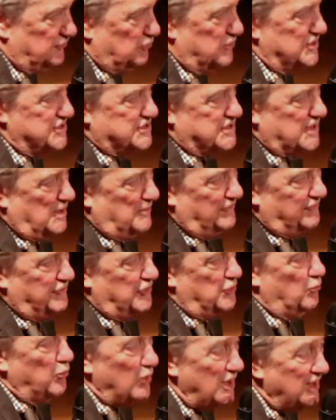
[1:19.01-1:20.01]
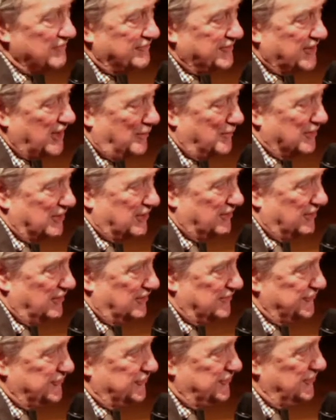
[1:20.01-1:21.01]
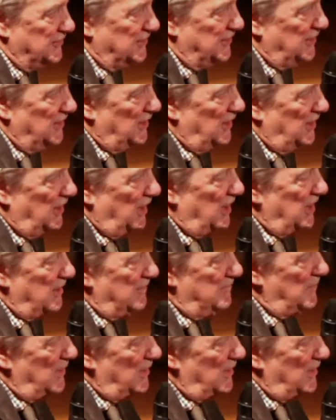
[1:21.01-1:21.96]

which some of you will have come across, um,